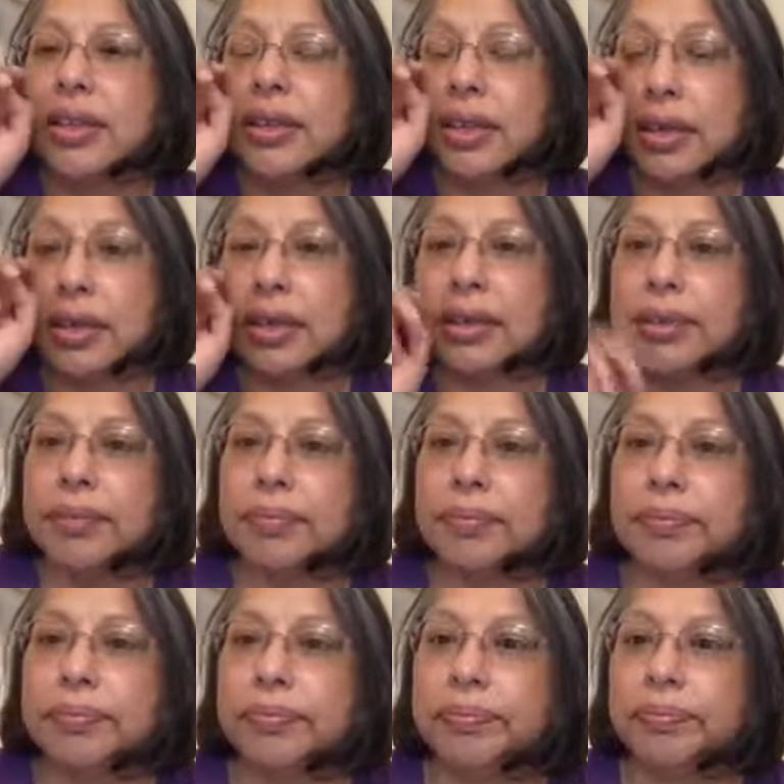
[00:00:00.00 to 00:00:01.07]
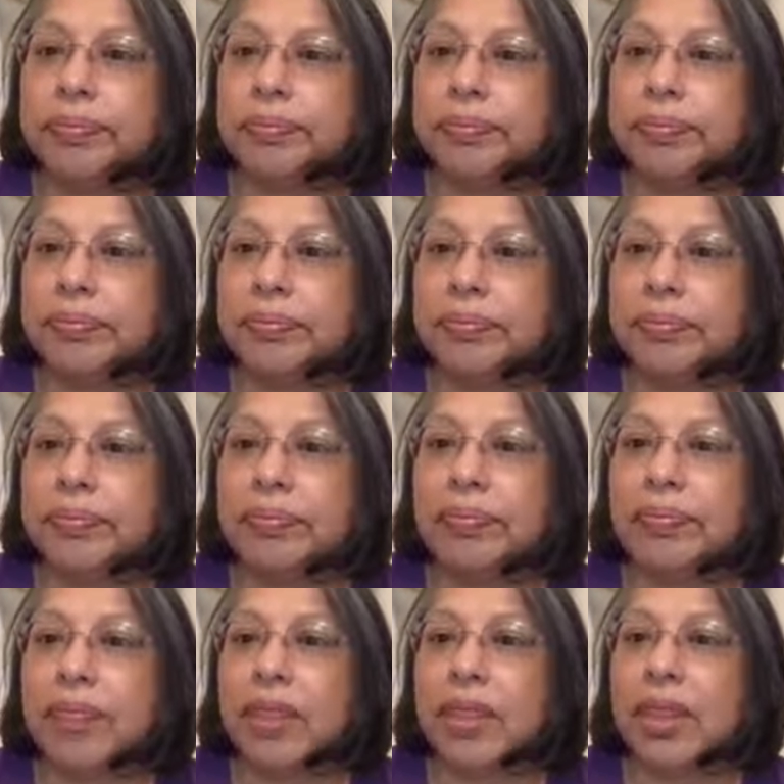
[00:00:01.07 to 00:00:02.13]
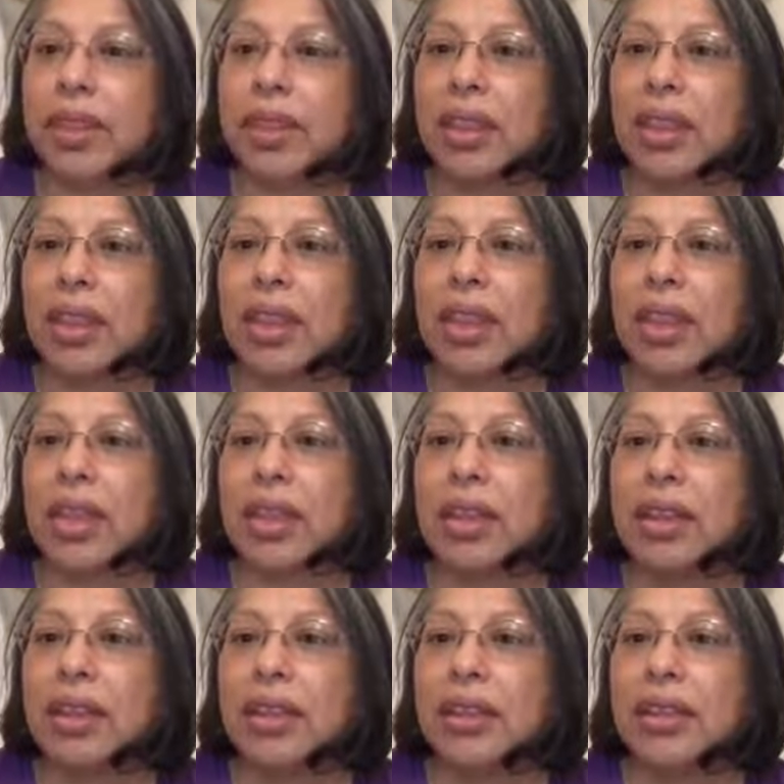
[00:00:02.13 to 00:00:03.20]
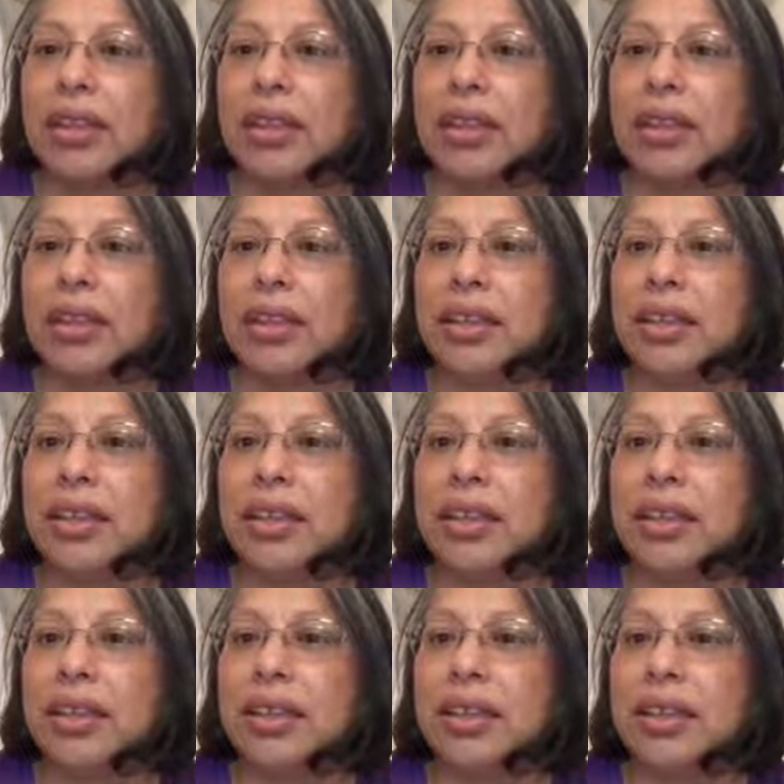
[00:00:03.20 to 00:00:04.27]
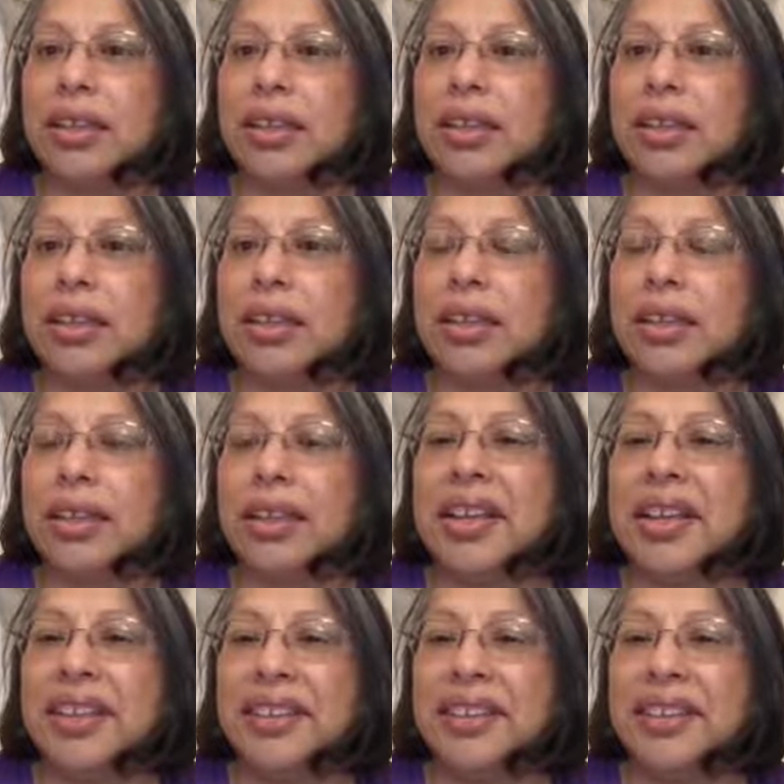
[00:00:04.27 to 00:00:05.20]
[no speech]